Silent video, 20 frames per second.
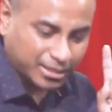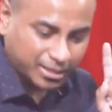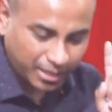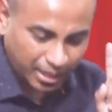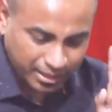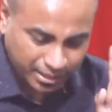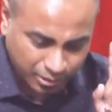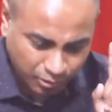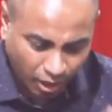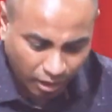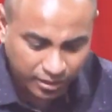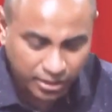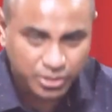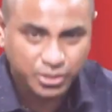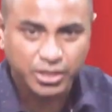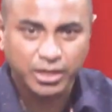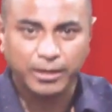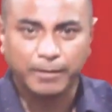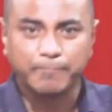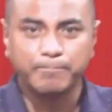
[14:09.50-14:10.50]

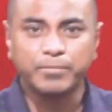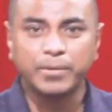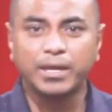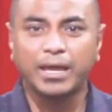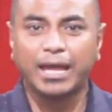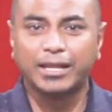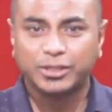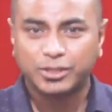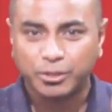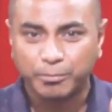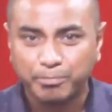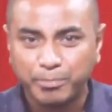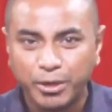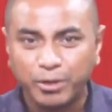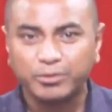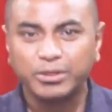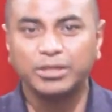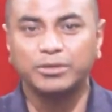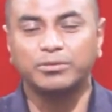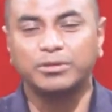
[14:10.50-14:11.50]
acknowledging,
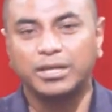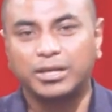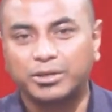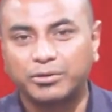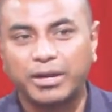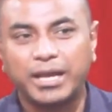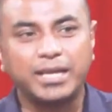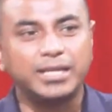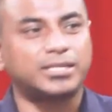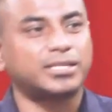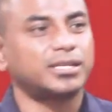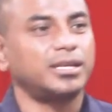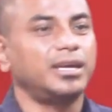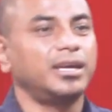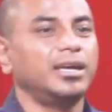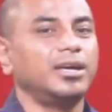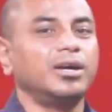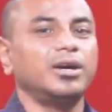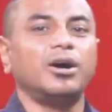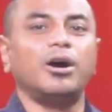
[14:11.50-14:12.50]
attributing to the
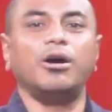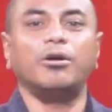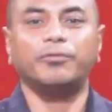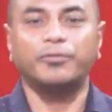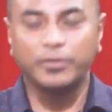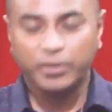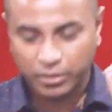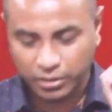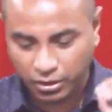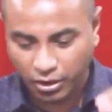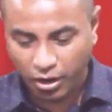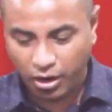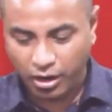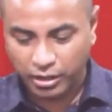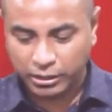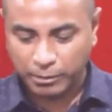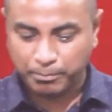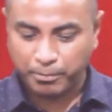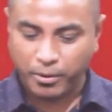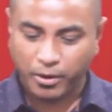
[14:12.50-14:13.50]
grace of
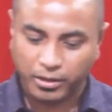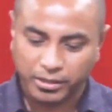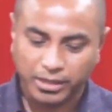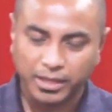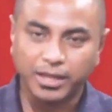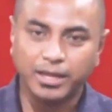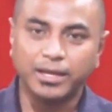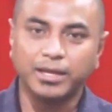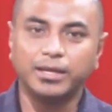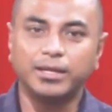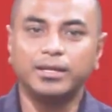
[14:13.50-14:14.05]
God upon